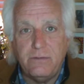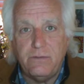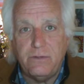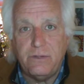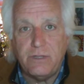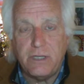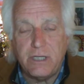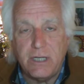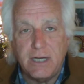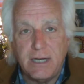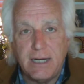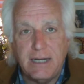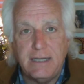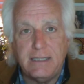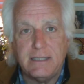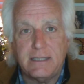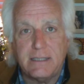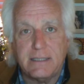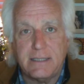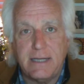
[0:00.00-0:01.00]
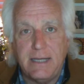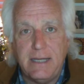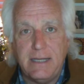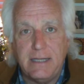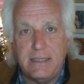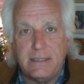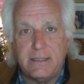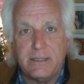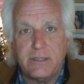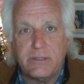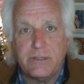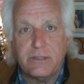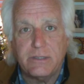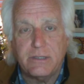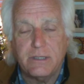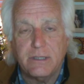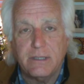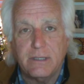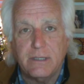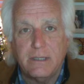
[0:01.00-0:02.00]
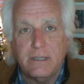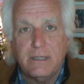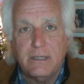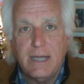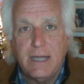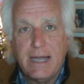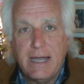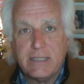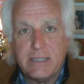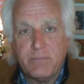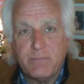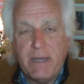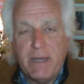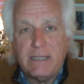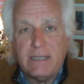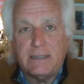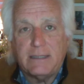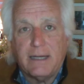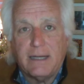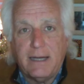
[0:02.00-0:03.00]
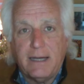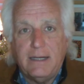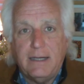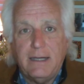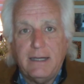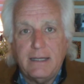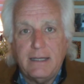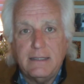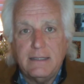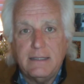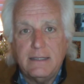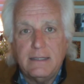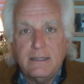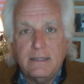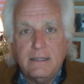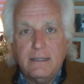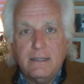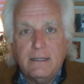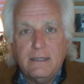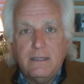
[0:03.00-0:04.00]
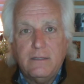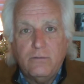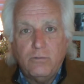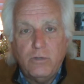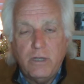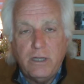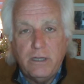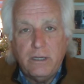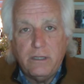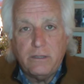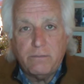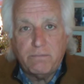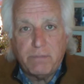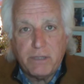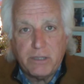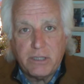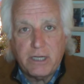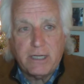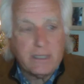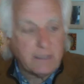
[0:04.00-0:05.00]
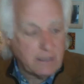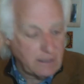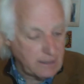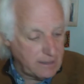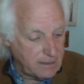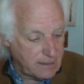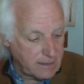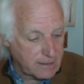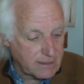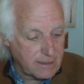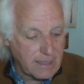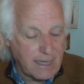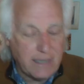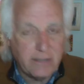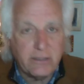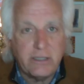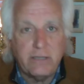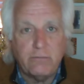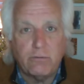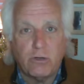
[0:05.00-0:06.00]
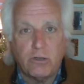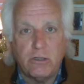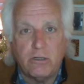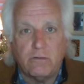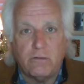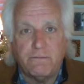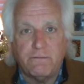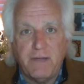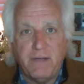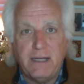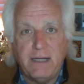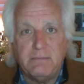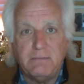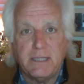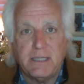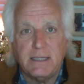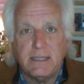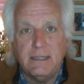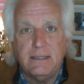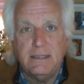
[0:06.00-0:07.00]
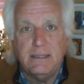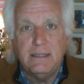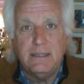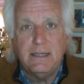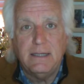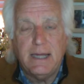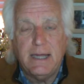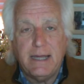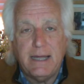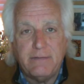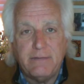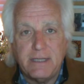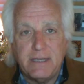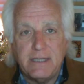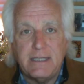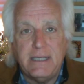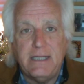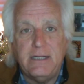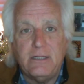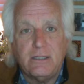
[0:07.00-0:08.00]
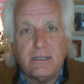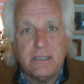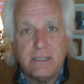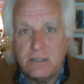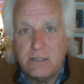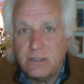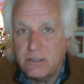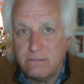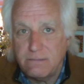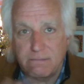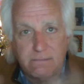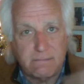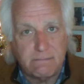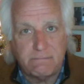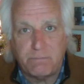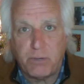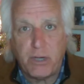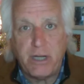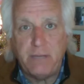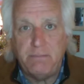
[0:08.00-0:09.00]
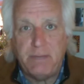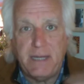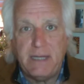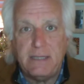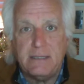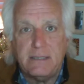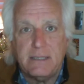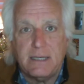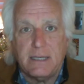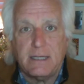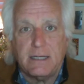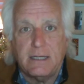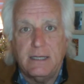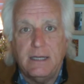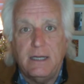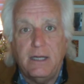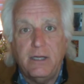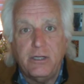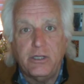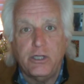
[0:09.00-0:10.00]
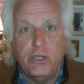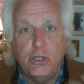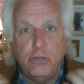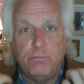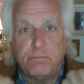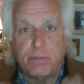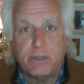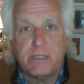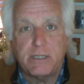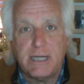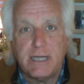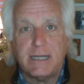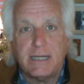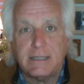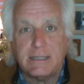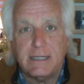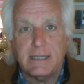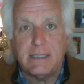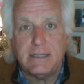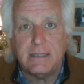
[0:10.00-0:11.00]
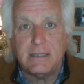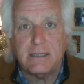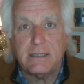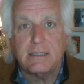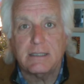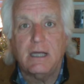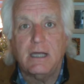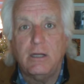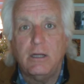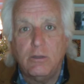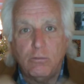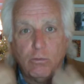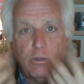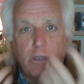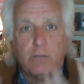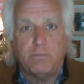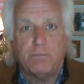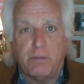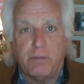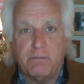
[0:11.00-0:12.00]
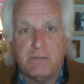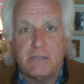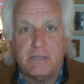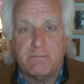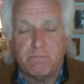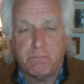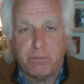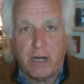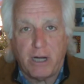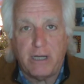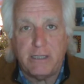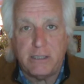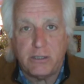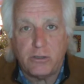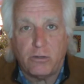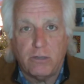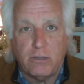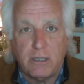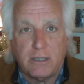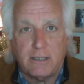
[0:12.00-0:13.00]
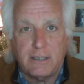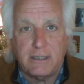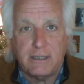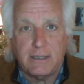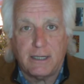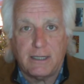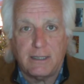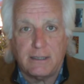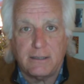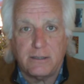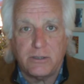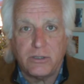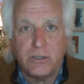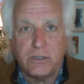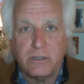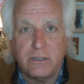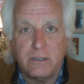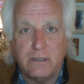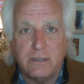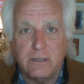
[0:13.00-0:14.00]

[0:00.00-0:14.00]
the United States has been aligned with particularly the Saudi royal family. And the deal is pretty basic. You protect us, we'll pro- price oil in dollars.